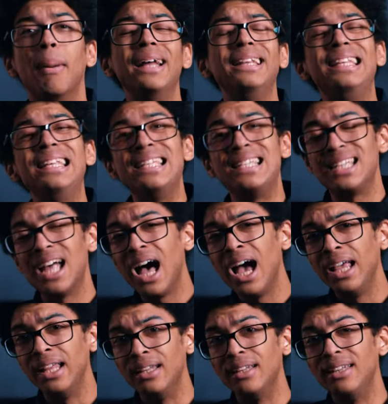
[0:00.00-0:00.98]
by
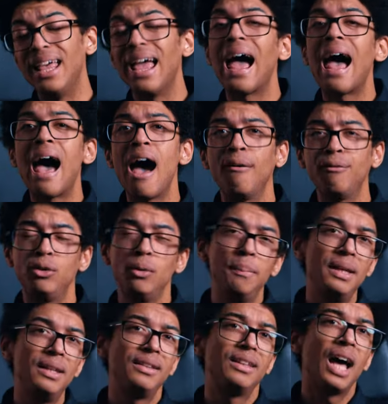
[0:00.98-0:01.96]
design, they have to
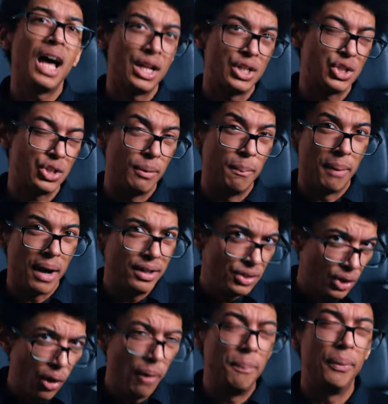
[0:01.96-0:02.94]
be touched by
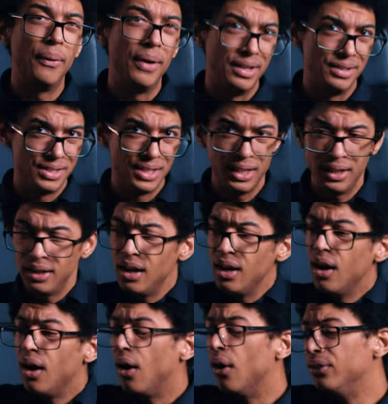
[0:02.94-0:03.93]
the operator
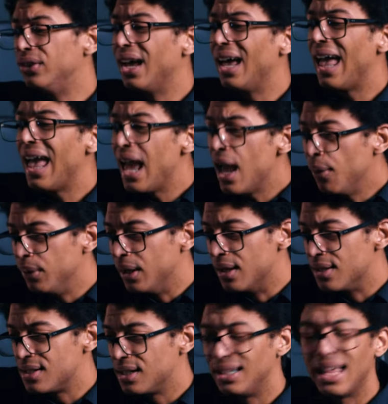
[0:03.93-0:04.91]
on the
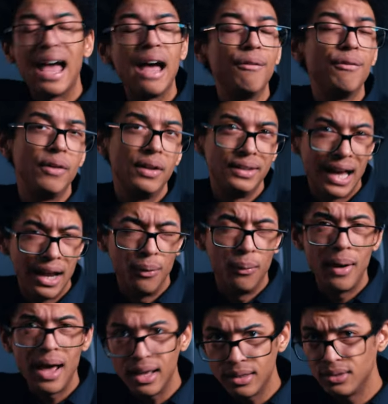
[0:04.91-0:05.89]
areas that have
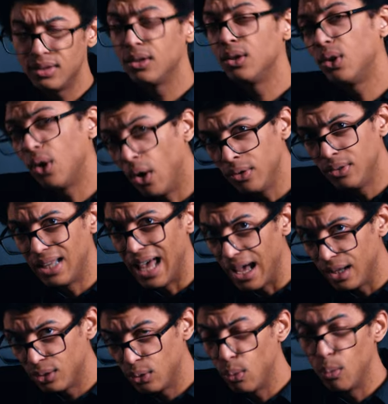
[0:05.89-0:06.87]
direct
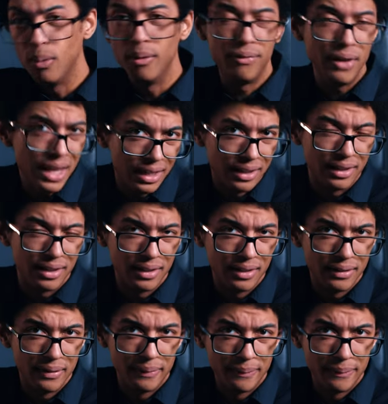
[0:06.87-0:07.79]
contact with ink